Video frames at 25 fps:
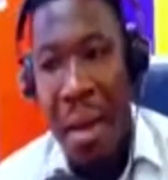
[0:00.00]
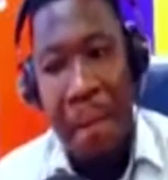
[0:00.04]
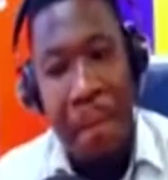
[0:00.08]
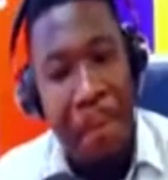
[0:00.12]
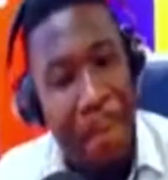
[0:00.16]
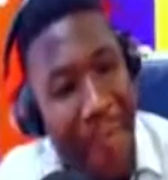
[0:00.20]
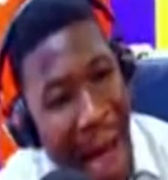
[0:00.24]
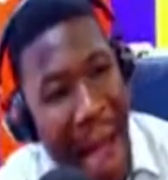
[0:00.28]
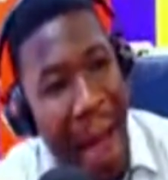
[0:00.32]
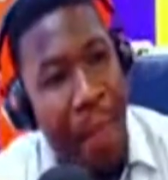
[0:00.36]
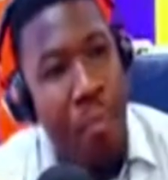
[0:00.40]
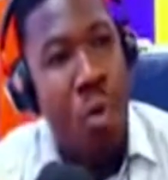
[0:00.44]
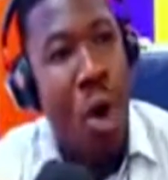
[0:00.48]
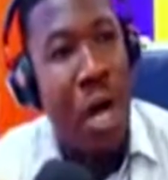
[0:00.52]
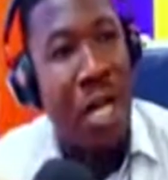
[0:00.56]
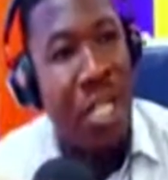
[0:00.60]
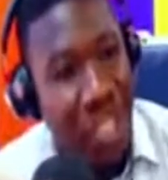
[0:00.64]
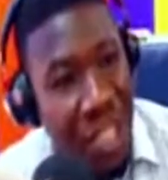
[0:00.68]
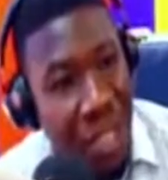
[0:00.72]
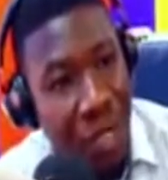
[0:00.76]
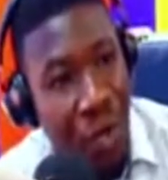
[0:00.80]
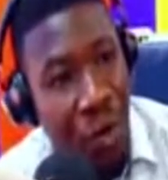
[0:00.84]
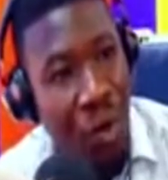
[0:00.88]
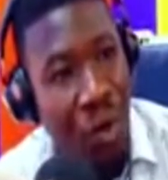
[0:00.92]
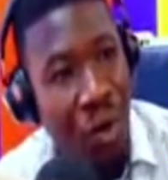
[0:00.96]
Bible
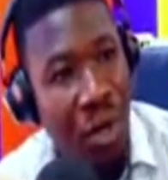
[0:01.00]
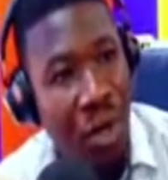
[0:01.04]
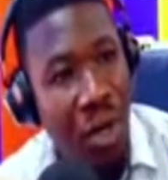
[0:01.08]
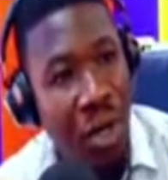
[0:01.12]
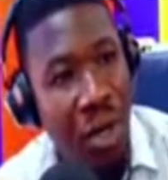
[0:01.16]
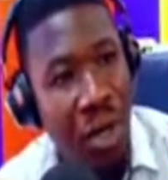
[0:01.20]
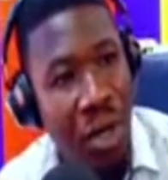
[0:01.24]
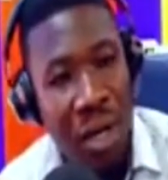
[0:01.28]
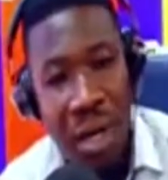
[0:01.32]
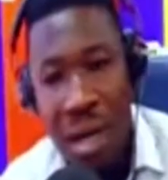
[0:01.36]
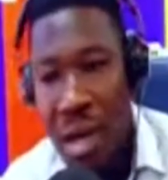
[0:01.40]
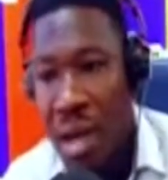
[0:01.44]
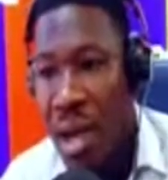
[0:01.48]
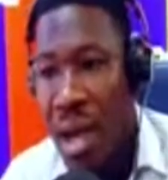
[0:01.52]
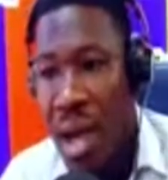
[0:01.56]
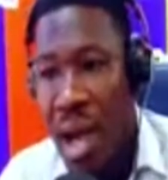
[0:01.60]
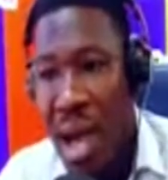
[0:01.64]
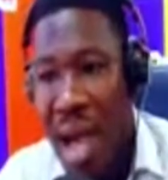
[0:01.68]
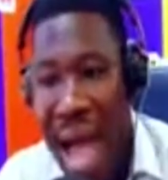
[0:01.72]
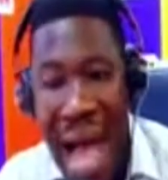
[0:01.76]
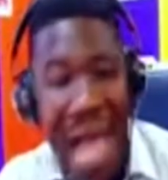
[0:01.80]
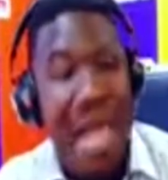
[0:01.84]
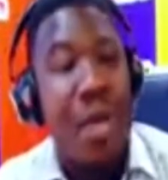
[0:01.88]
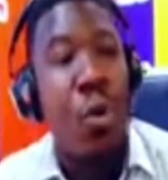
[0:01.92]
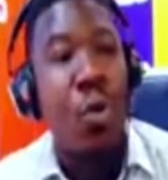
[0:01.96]
chino
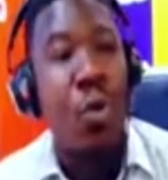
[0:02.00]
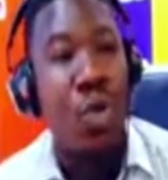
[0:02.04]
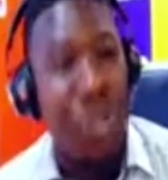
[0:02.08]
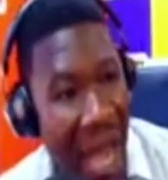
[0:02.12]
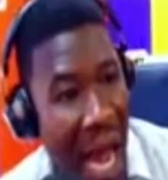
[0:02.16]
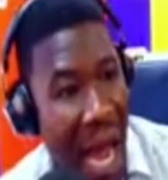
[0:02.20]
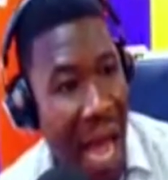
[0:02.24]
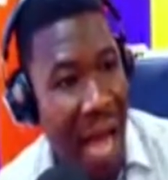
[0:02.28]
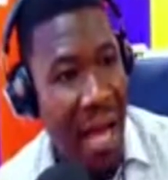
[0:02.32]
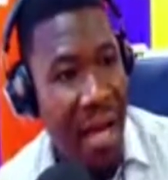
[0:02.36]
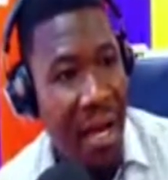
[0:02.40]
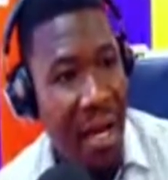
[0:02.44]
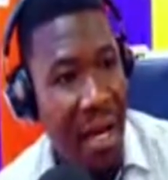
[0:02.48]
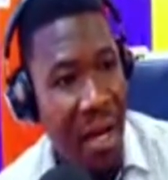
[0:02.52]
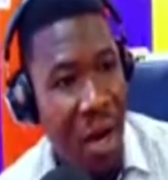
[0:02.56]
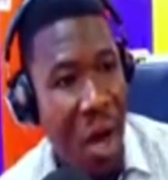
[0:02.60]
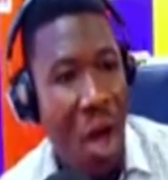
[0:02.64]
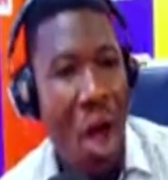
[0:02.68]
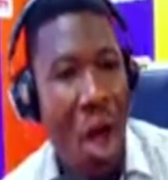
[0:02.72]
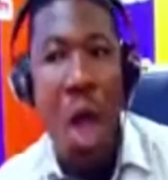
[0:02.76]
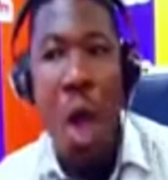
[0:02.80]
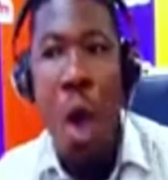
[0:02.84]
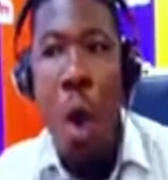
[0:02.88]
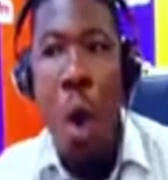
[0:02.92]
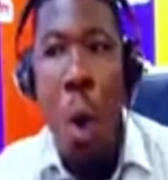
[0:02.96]
ayuja.
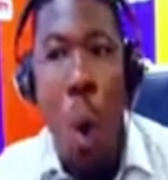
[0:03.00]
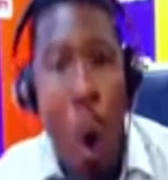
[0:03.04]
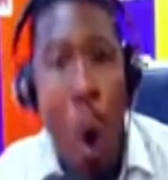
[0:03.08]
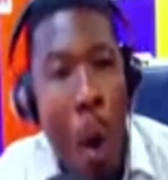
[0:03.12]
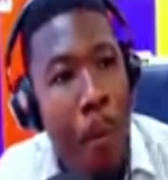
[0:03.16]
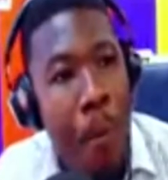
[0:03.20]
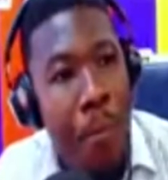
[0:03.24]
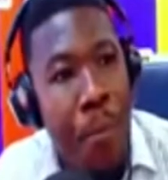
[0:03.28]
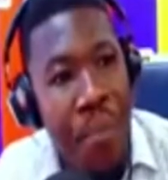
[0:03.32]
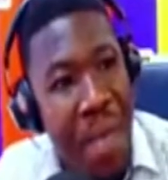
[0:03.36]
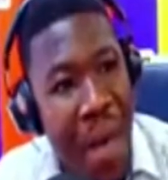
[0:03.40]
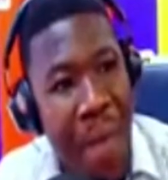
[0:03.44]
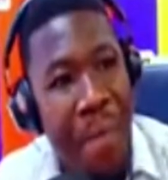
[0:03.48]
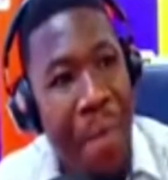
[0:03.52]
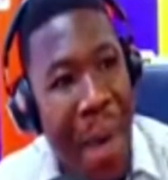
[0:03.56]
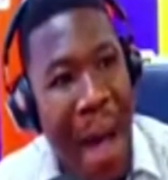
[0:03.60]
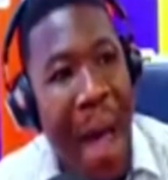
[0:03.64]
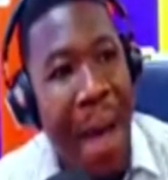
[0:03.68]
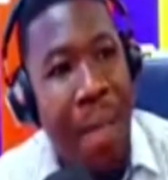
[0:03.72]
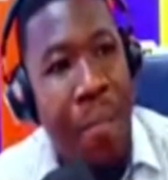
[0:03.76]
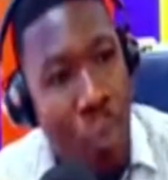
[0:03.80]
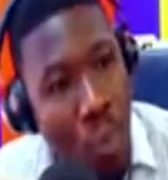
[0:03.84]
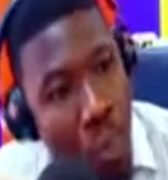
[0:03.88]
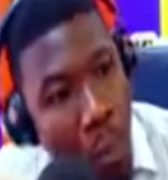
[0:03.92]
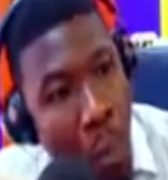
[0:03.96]
Ubi a Bible
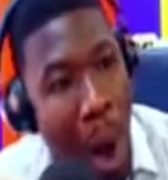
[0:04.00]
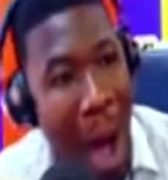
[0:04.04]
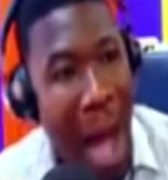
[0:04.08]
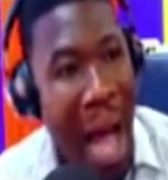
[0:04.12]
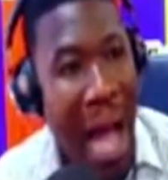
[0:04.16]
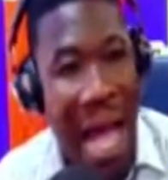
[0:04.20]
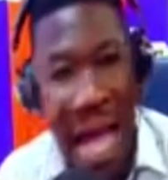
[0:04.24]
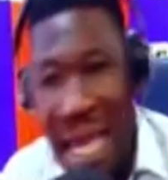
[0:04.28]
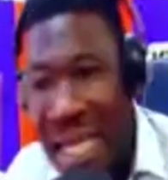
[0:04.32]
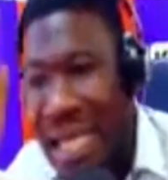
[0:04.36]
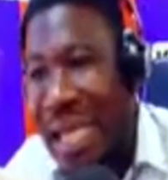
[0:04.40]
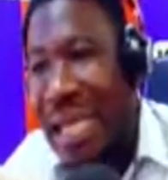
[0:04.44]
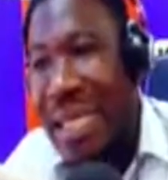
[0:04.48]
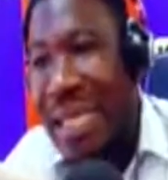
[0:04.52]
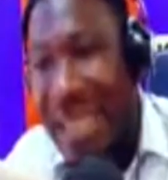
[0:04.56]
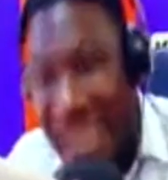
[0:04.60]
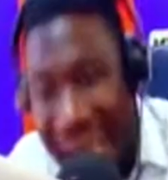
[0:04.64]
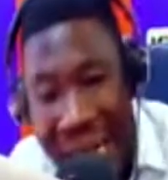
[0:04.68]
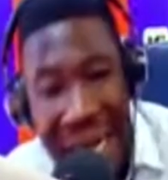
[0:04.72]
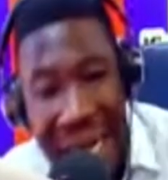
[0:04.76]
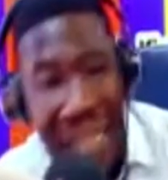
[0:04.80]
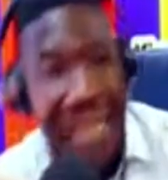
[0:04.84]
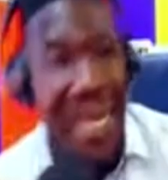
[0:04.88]
moi a ye tender.